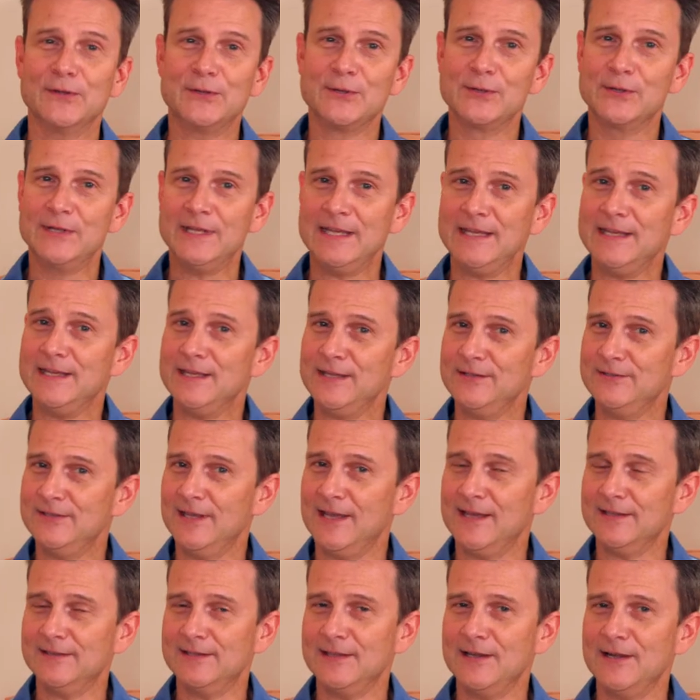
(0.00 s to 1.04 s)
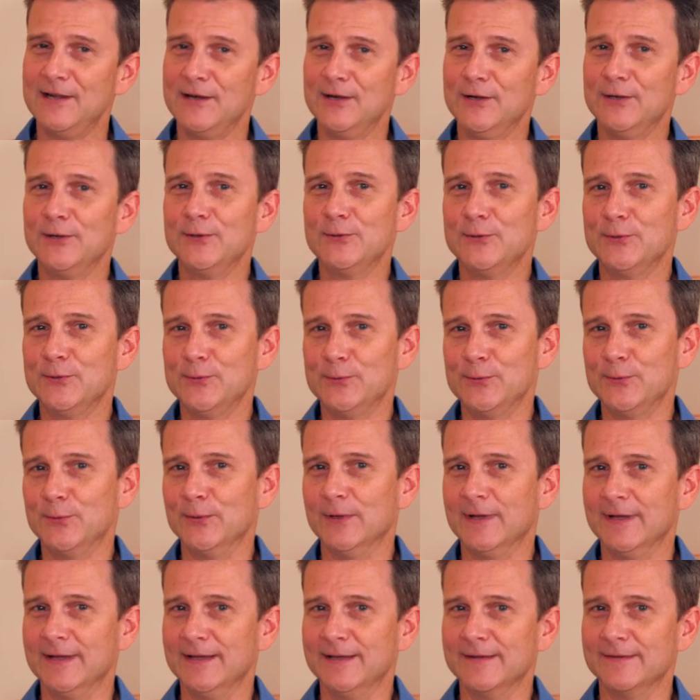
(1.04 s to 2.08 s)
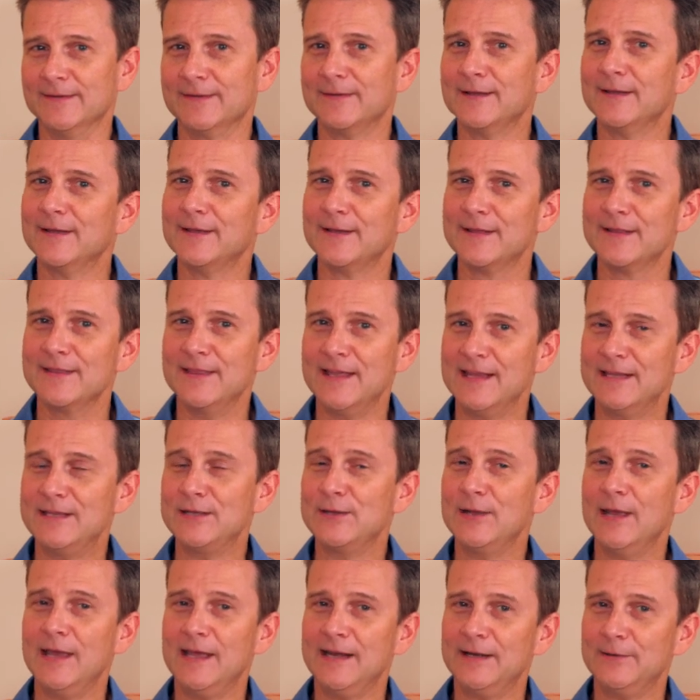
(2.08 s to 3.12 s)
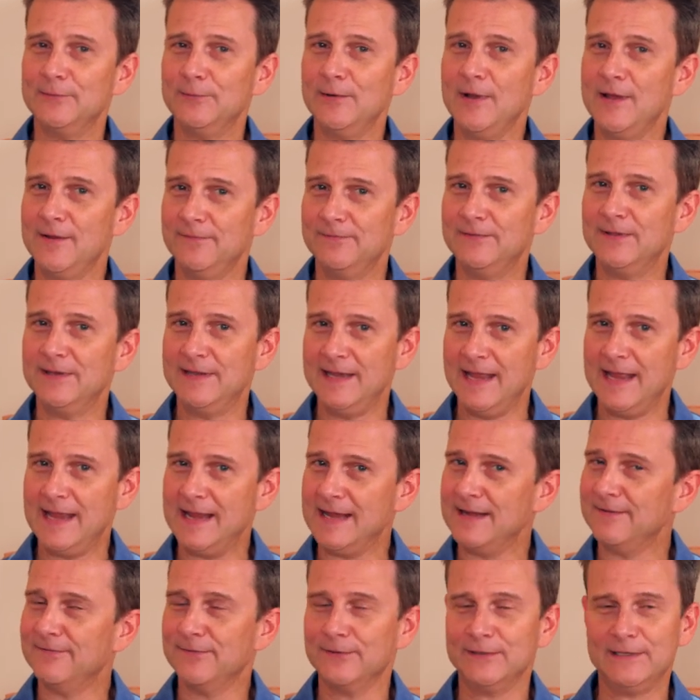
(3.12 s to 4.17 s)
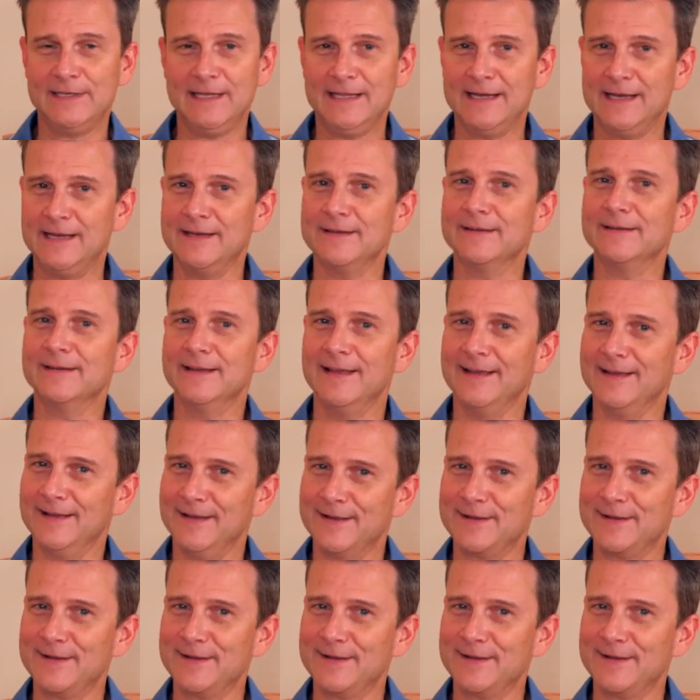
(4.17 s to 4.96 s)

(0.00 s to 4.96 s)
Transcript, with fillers: you kids out there who uh, think you had it rough today, forget it. Uh,